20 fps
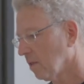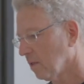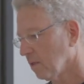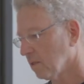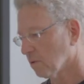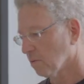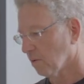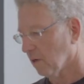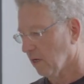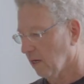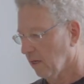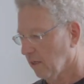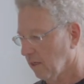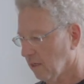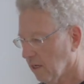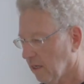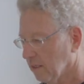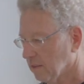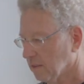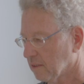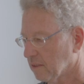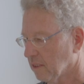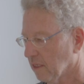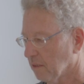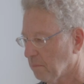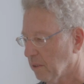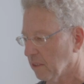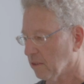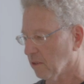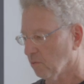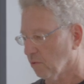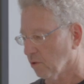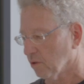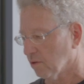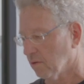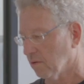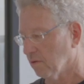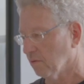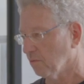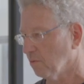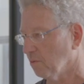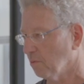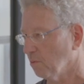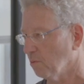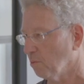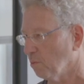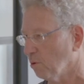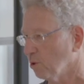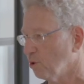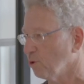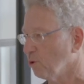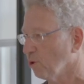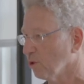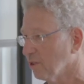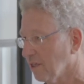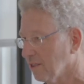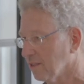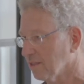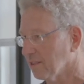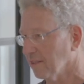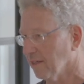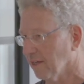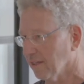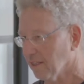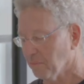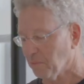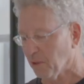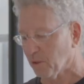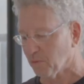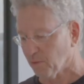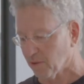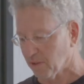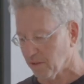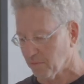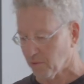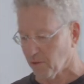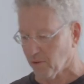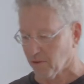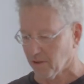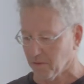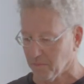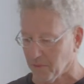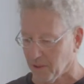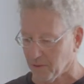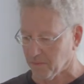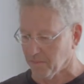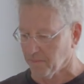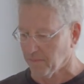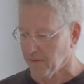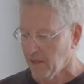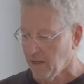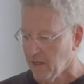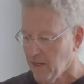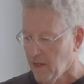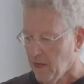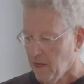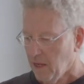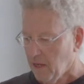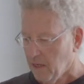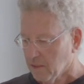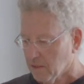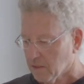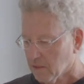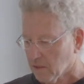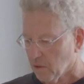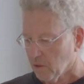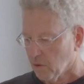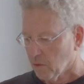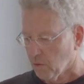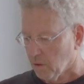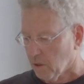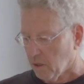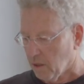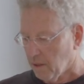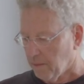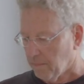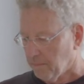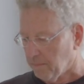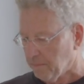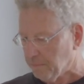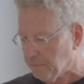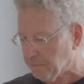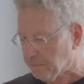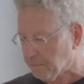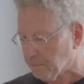this way I understand better what, what you don't understand about what I'm talking about. So um,